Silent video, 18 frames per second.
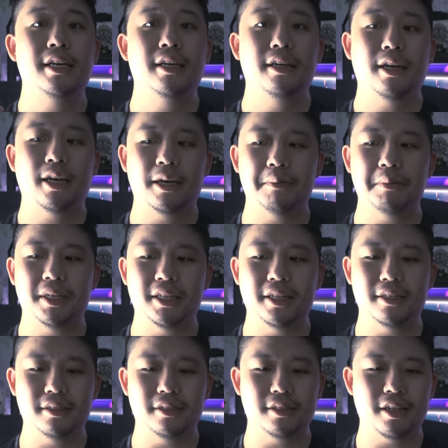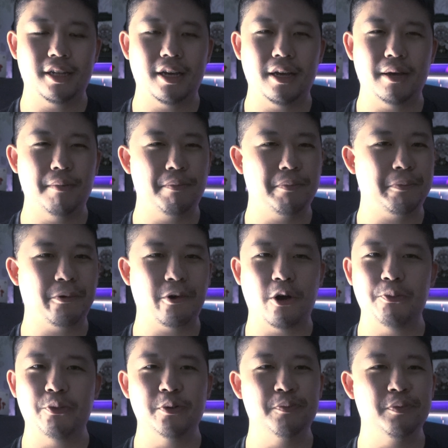I mean,
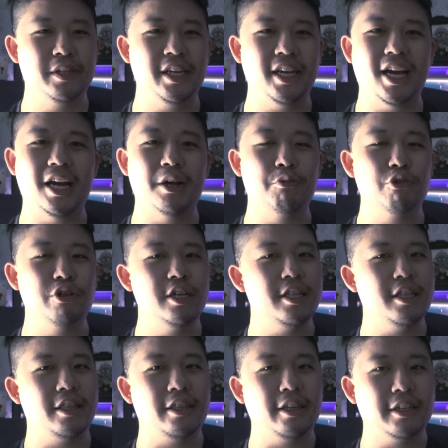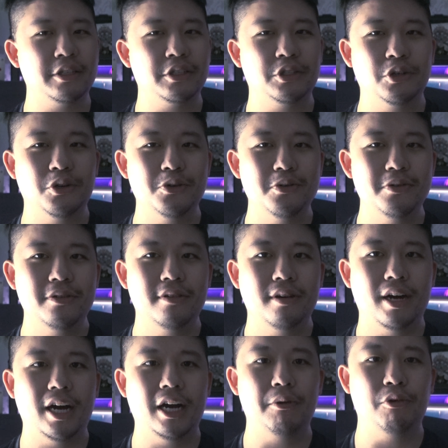probably I wouldn't think so.
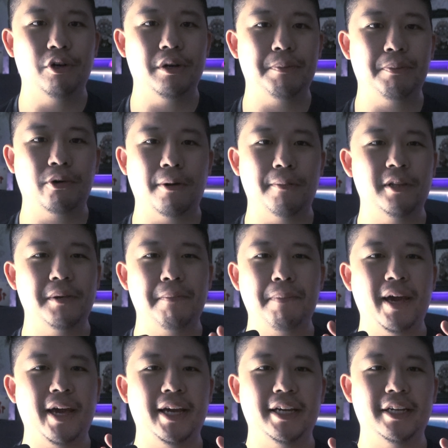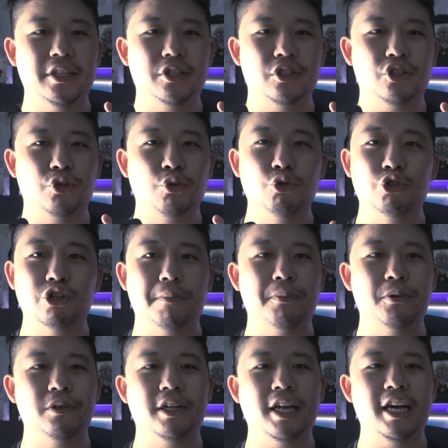I would probably pay
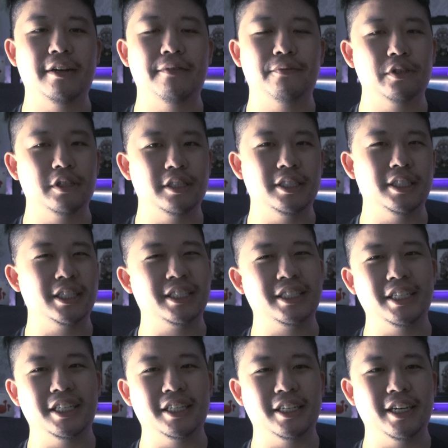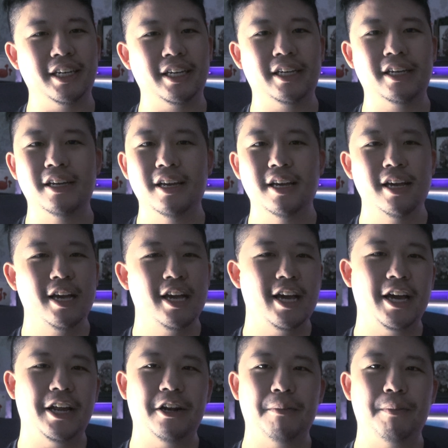2,999 for the 16 gig
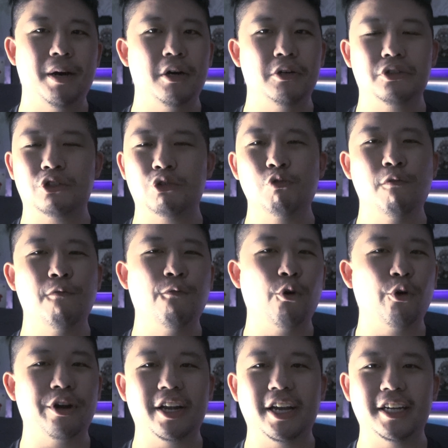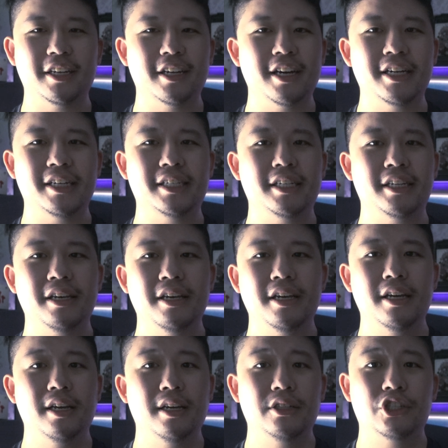and about $2,499
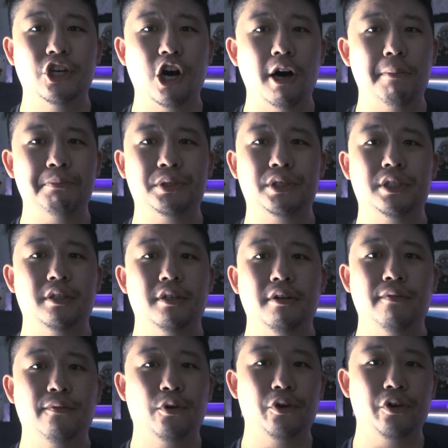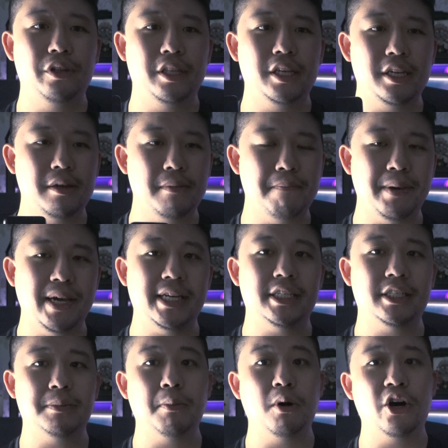tops for the
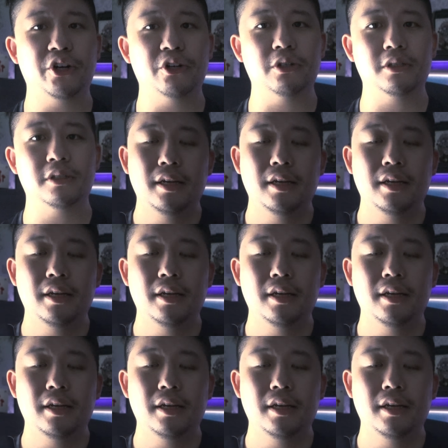base model.